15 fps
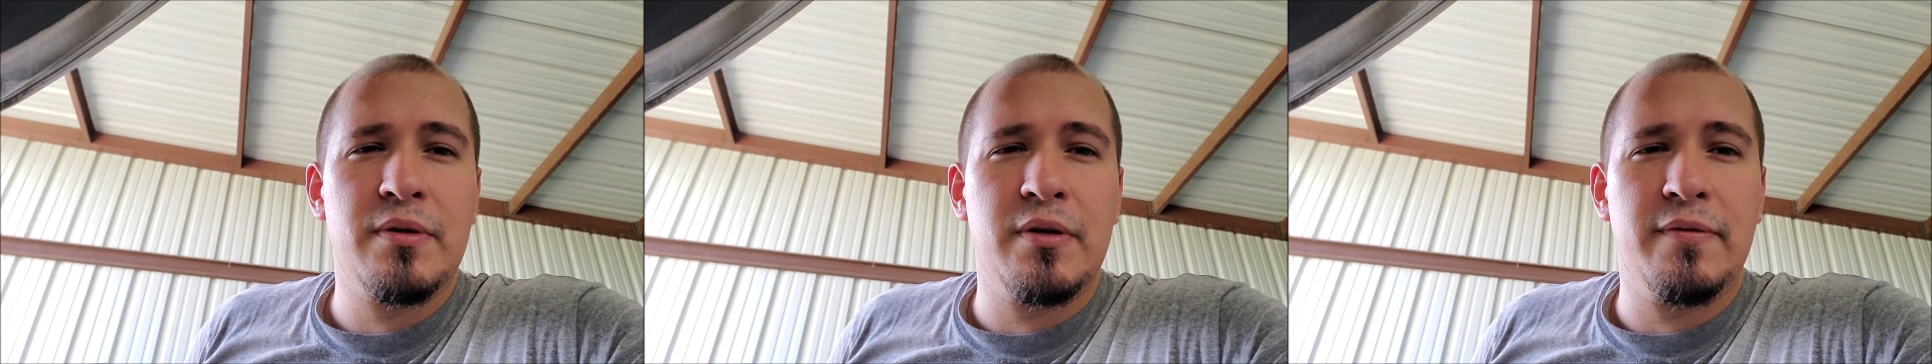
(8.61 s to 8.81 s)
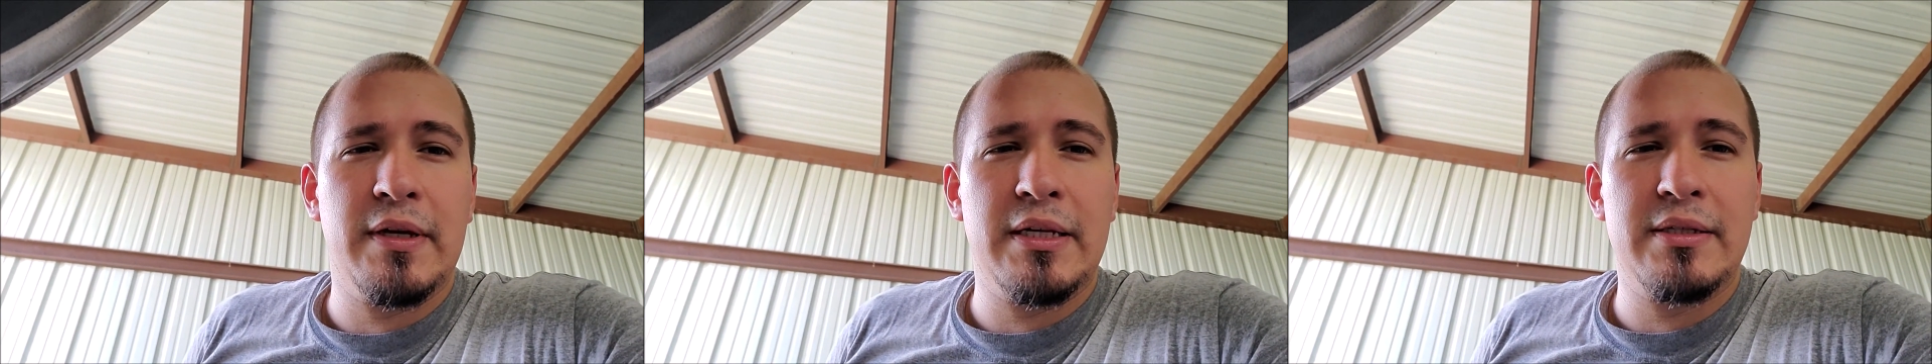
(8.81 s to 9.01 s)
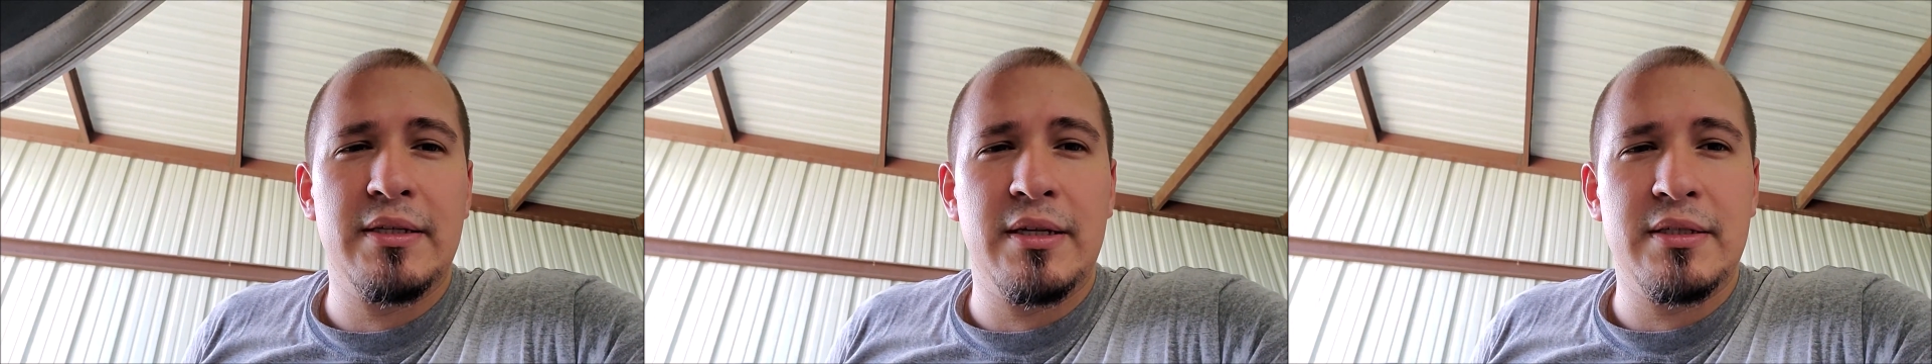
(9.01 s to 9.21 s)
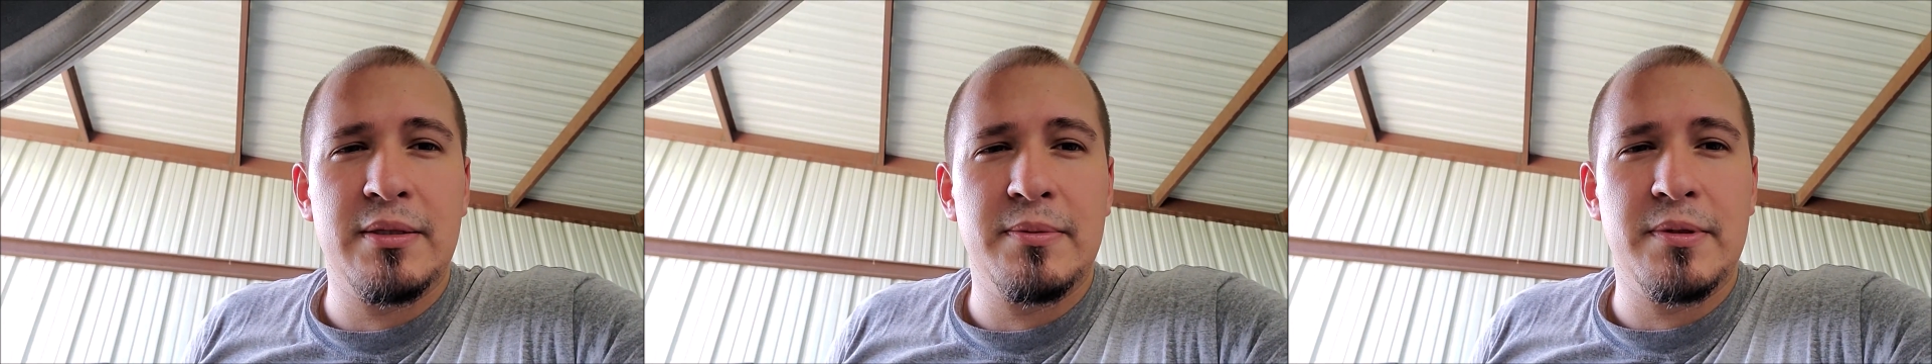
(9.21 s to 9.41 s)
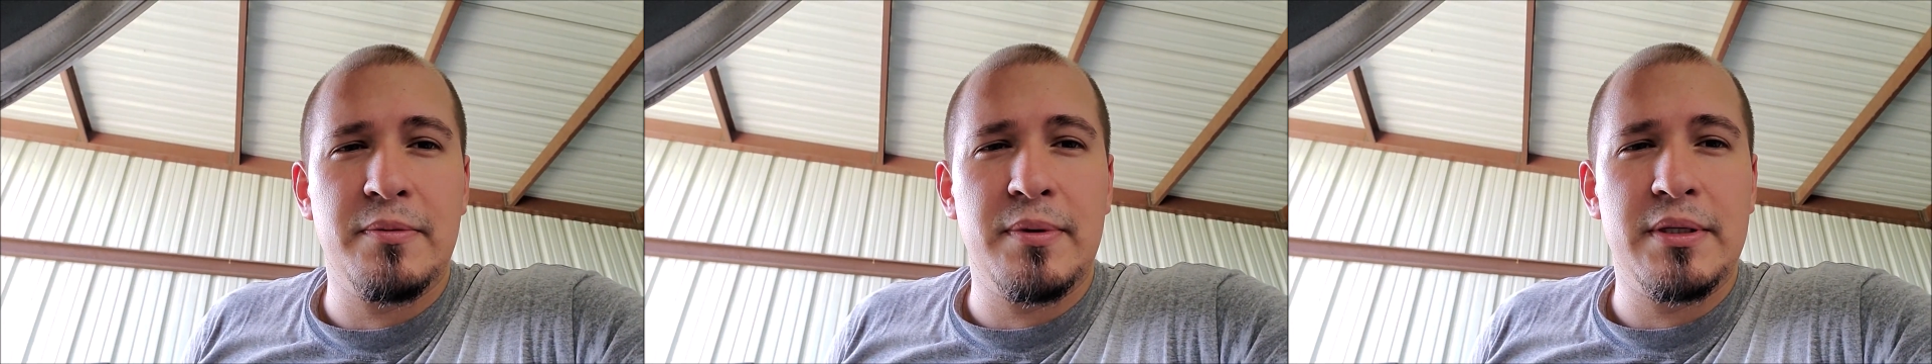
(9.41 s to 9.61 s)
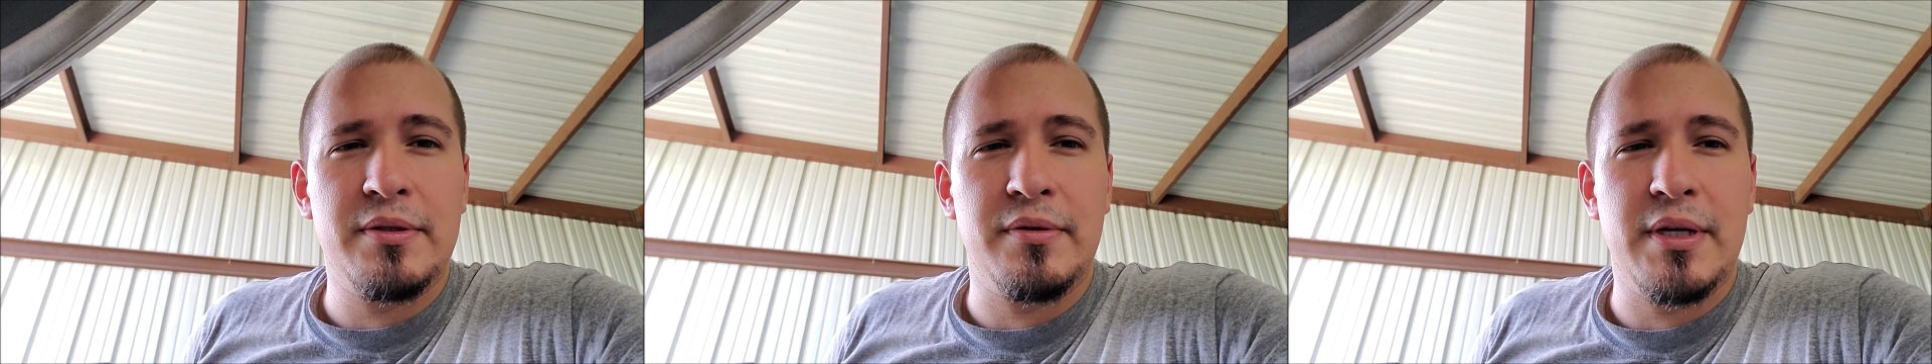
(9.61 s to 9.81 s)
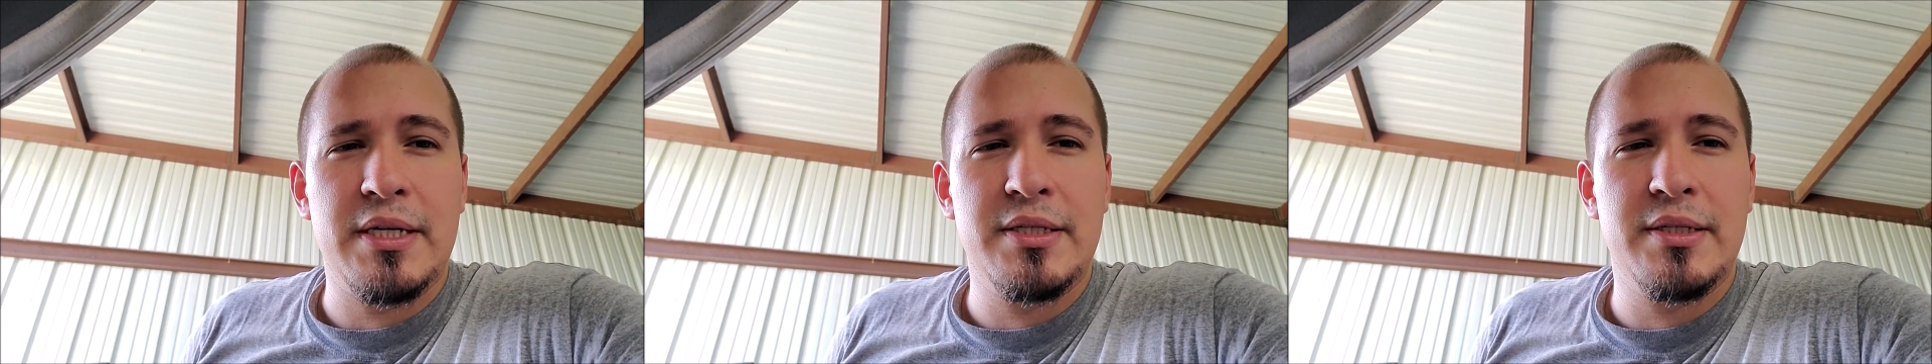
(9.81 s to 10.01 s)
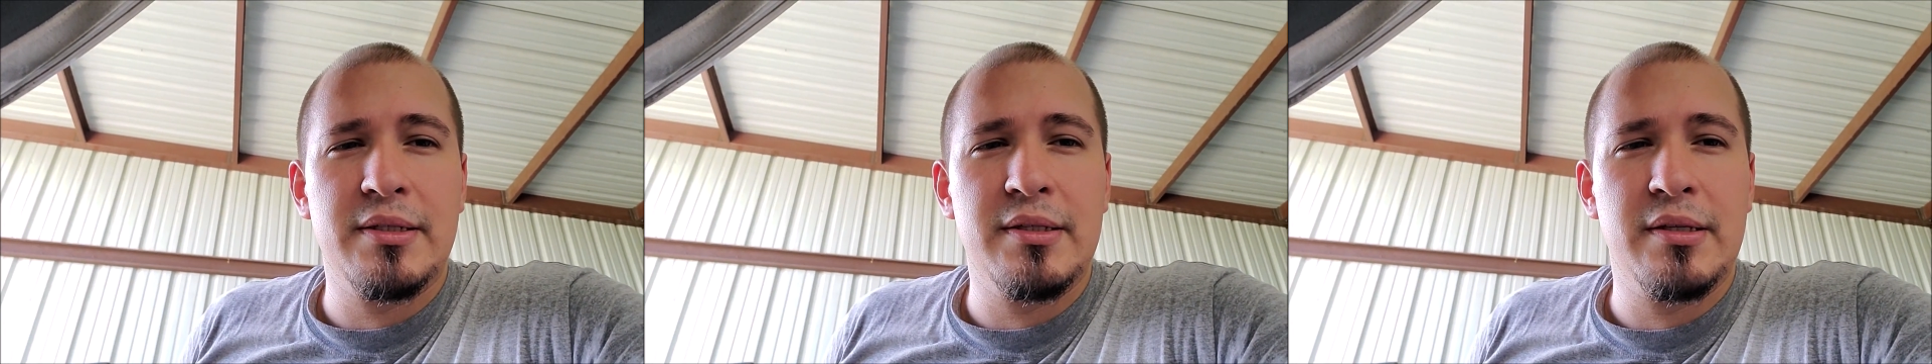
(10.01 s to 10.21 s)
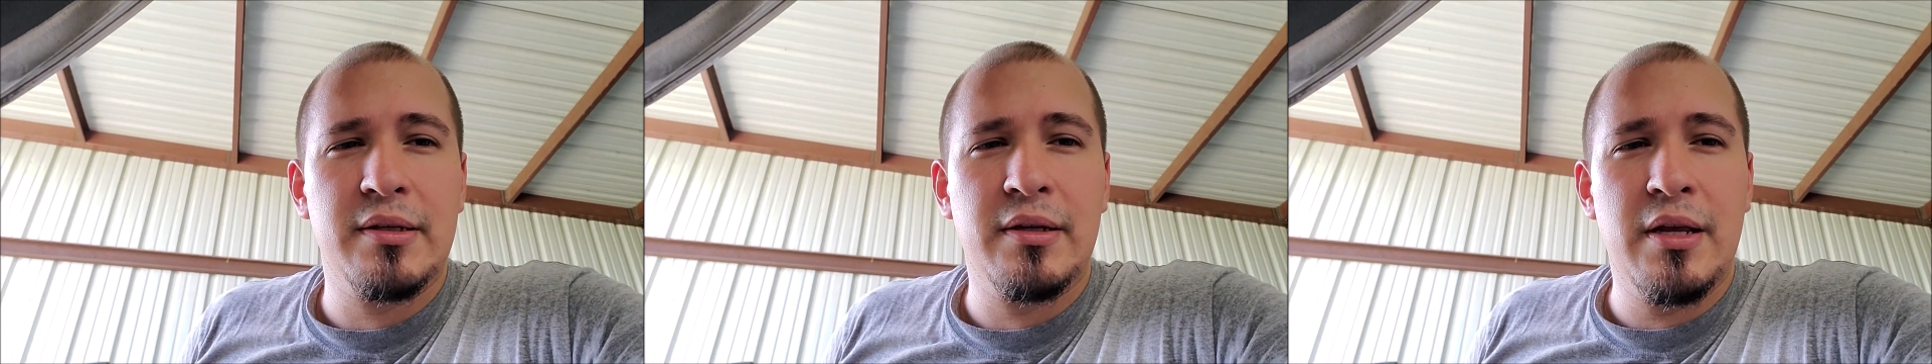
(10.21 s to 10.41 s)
of Eddie's Customs and Restorations